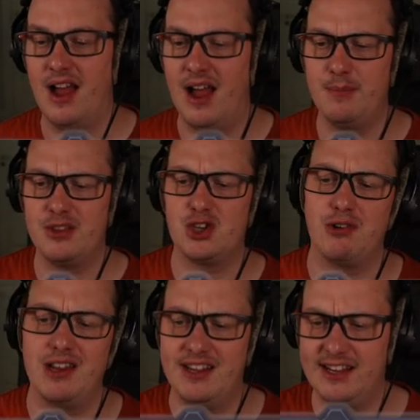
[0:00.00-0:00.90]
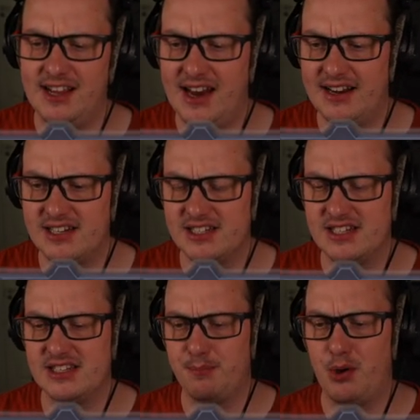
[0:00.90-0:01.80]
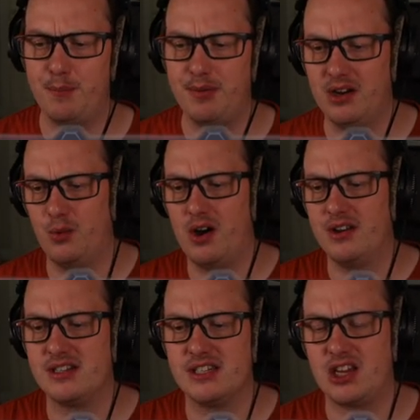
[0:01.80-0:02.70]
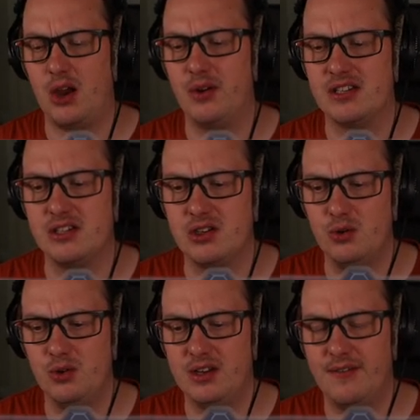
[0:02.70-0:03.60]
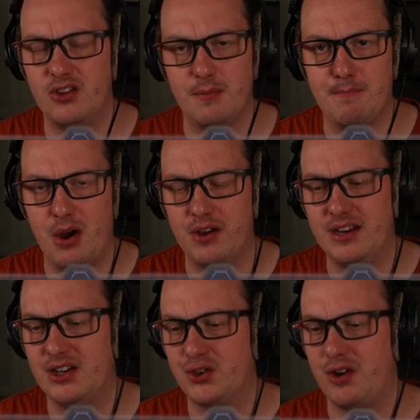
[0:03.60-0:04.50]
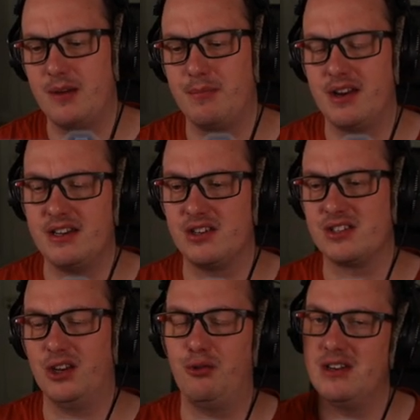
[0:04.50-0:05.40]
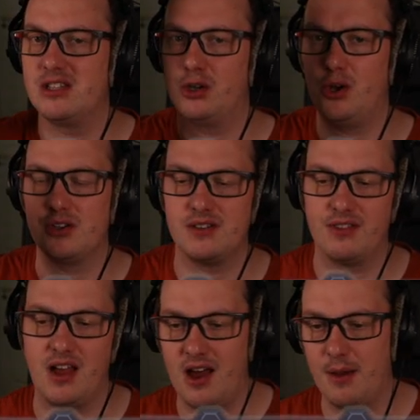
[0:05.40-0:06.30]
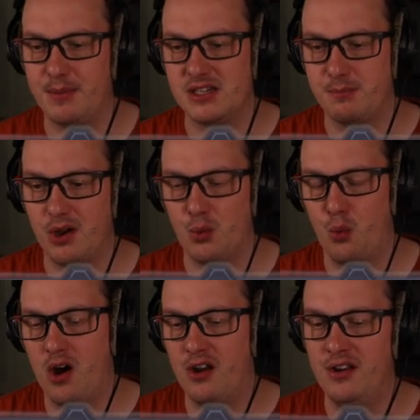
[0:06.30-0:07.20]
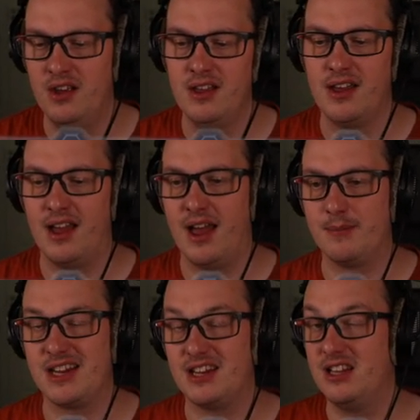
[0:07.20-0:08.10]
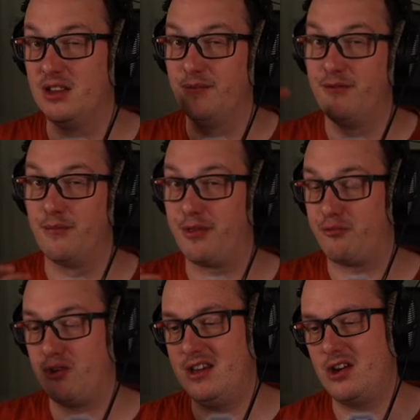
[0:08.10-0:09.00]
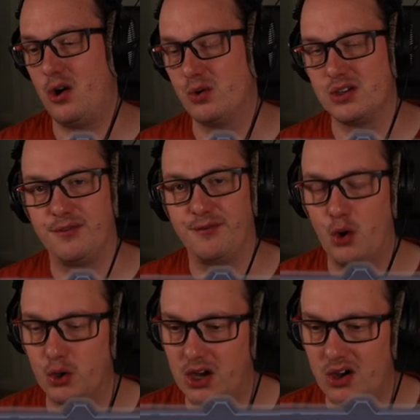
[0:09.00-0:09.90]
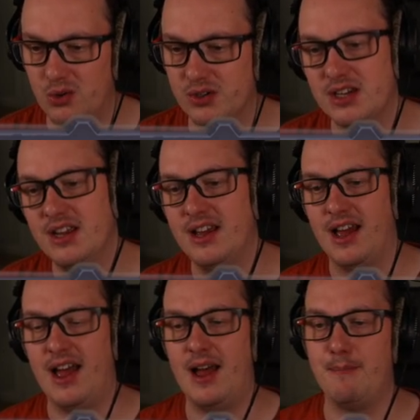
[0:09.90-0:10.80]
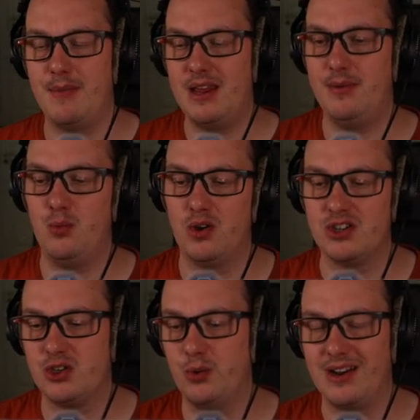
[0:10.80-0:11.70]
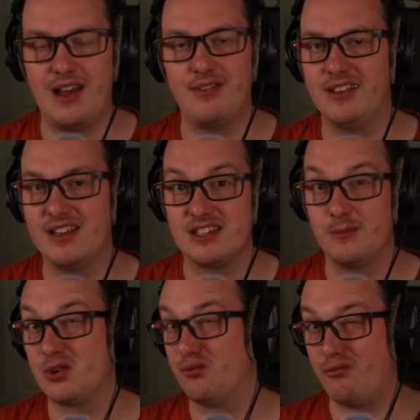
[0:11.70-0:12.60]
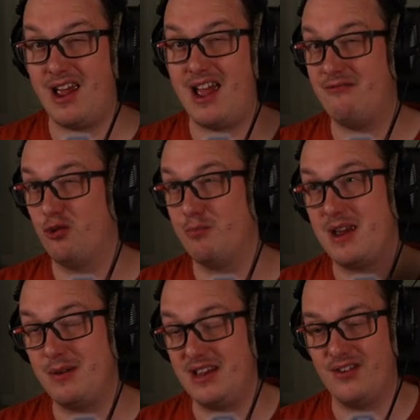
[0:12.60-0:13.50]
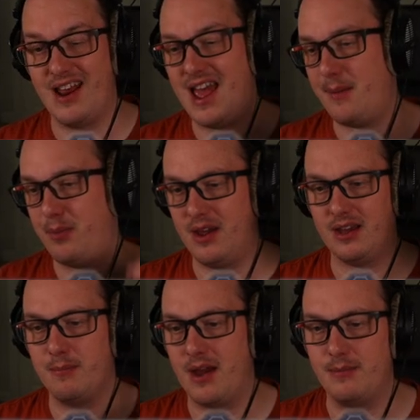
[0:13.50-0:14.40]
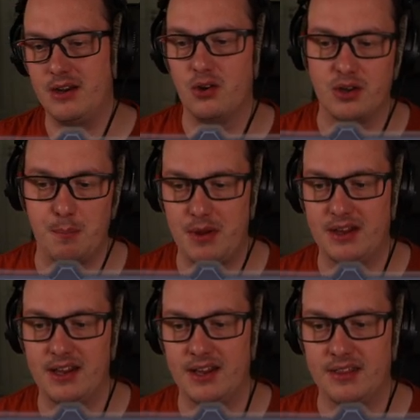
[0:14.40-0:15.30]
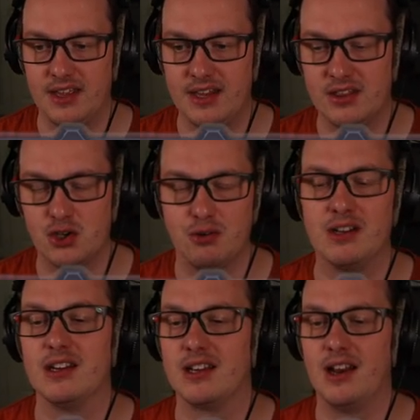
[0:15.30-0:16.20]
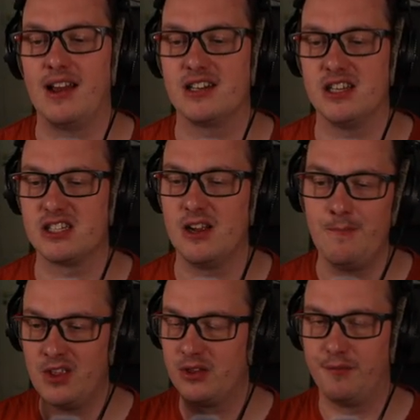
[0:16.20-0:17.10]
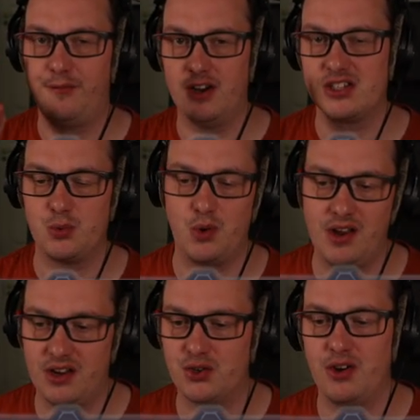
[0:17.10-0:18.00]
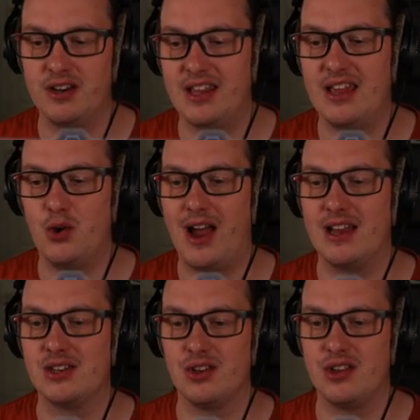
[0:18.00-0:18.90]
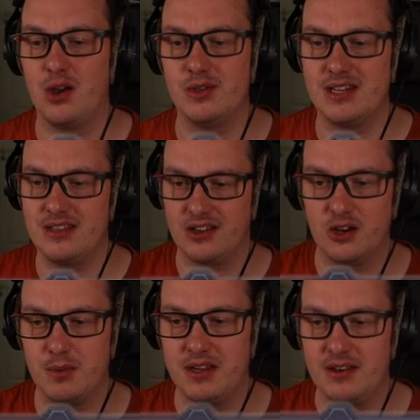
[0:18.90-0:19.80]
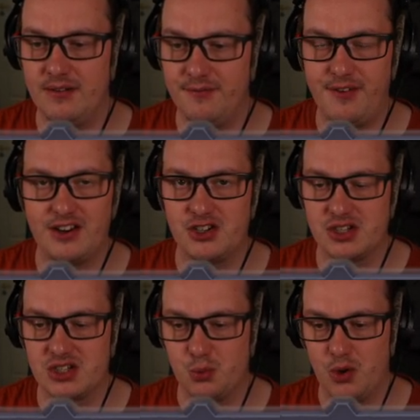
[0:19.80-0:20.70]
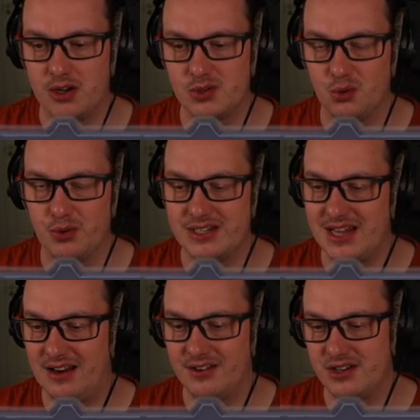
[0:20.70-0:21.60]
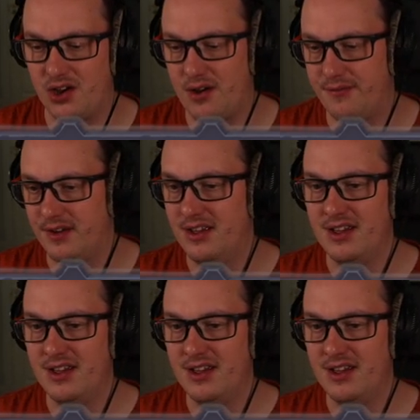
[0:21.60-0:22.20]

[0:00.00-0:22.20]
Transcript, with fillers: Um, the Trinket Collectors is a popular one as it's going to do give you the mining trait, but it does increase the cost of the harpies by one, um, taking them from three gold to four gold. Uh, maybe once you are leveling this up to rare or maybe even epic, maybe look at picking the, the Trinket Collectors. The first one I'd try and get your hands on, though, is either going to be the Infectious Swipes or the Talon Dive.